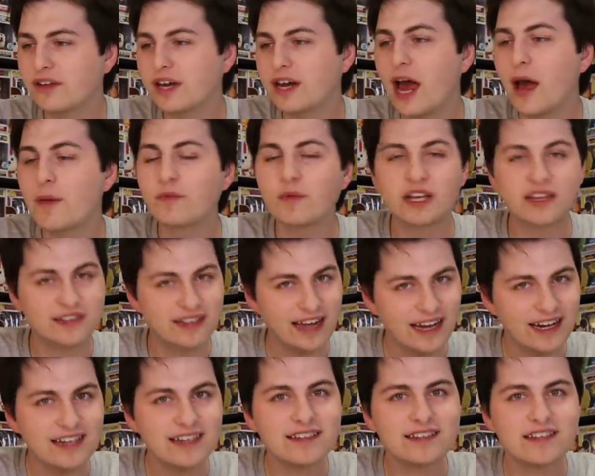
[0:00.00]
done. I'm
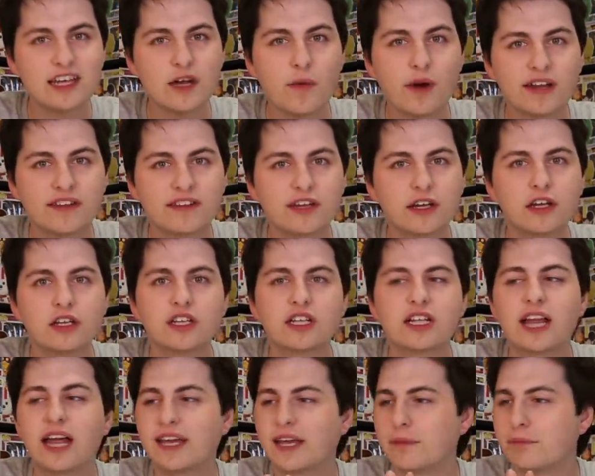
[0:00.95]
excited to see what it's gonna
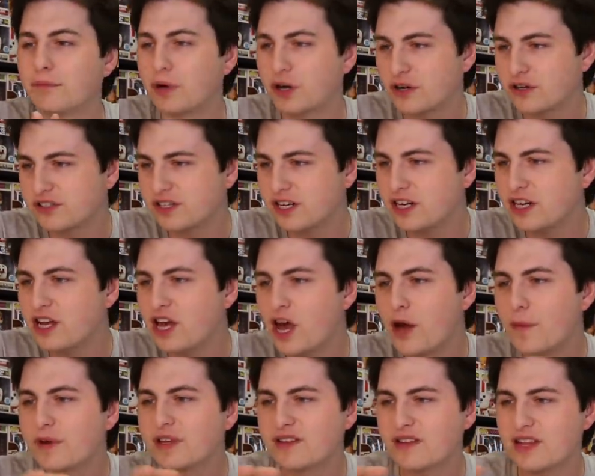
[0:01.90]
look like in person,
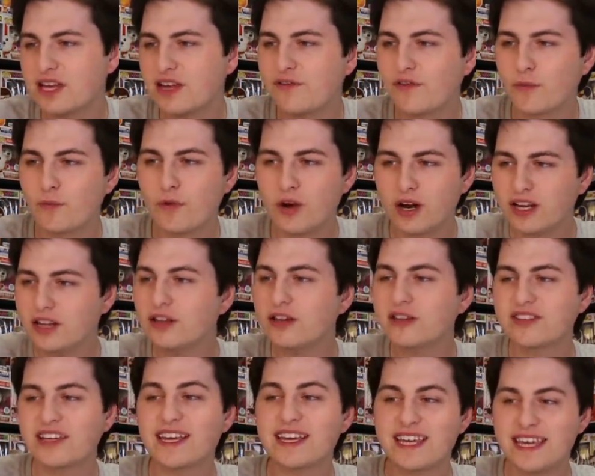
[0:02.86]
because I think from what it
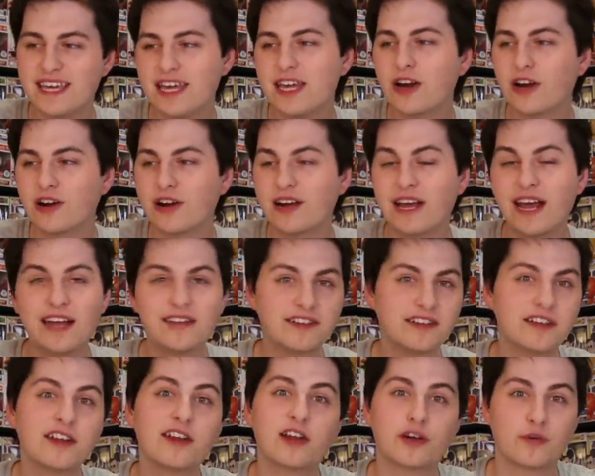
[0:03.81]
looks like here, it's
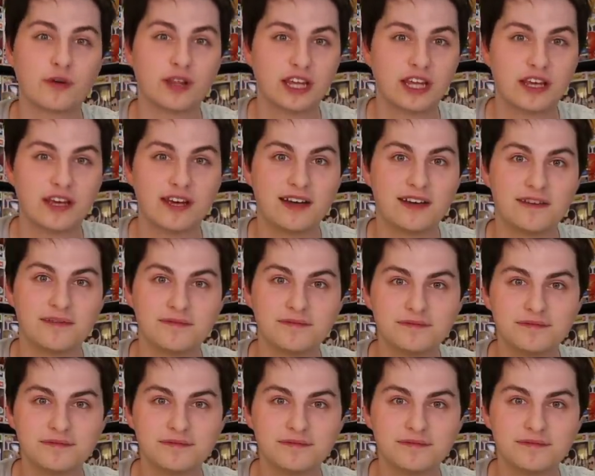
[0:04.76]
gonna look really good.